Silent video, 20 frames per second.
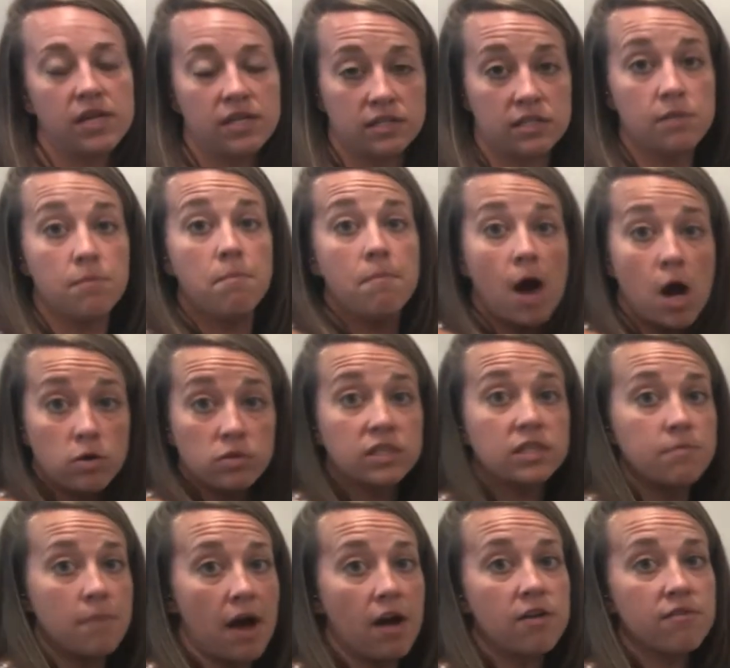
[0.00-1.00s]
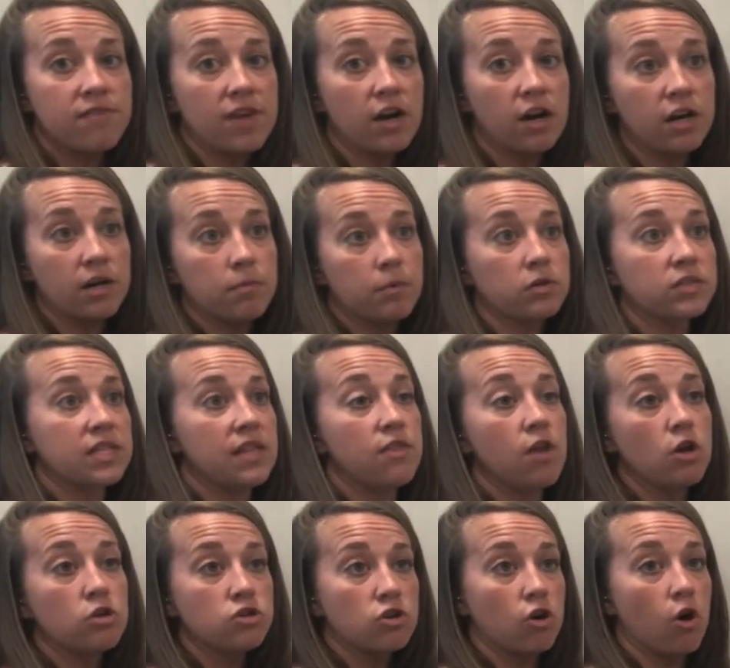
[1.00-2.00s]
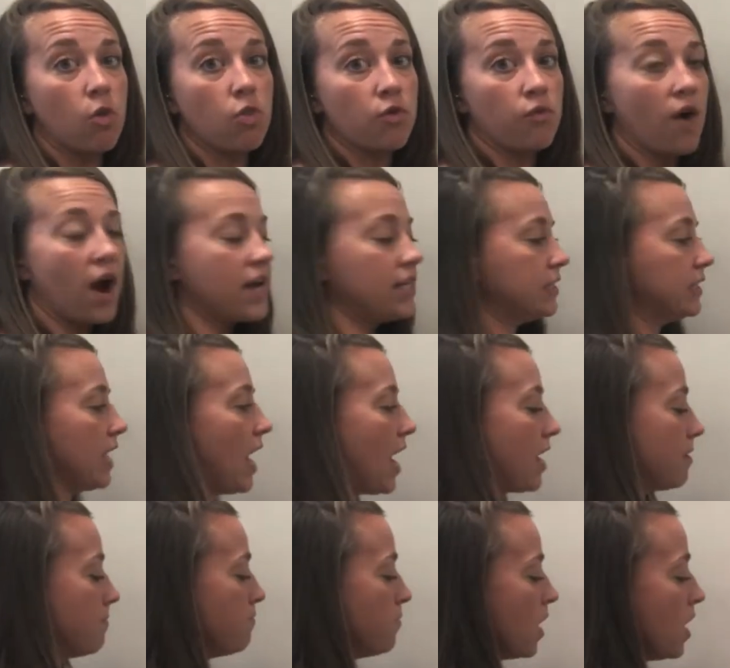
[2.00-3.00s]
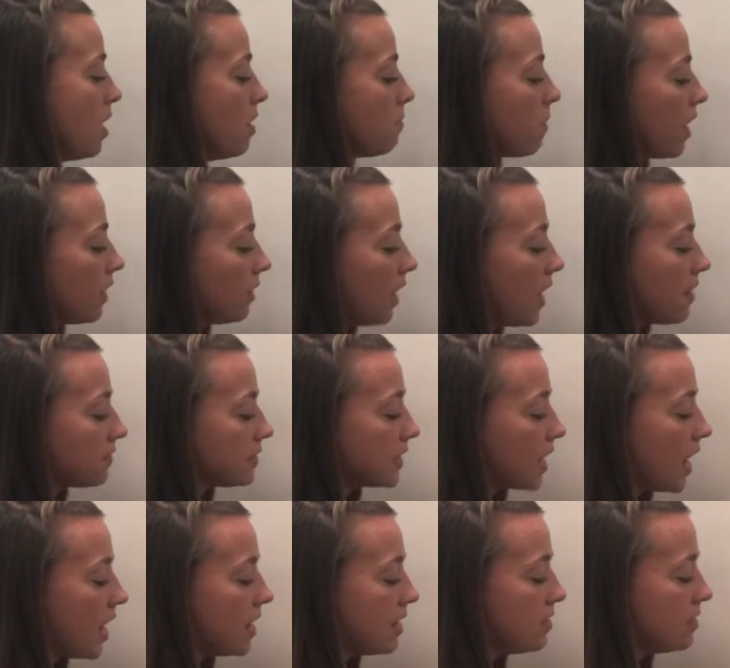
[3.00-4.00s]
is the most amount of variables, and those are on the right side. My left side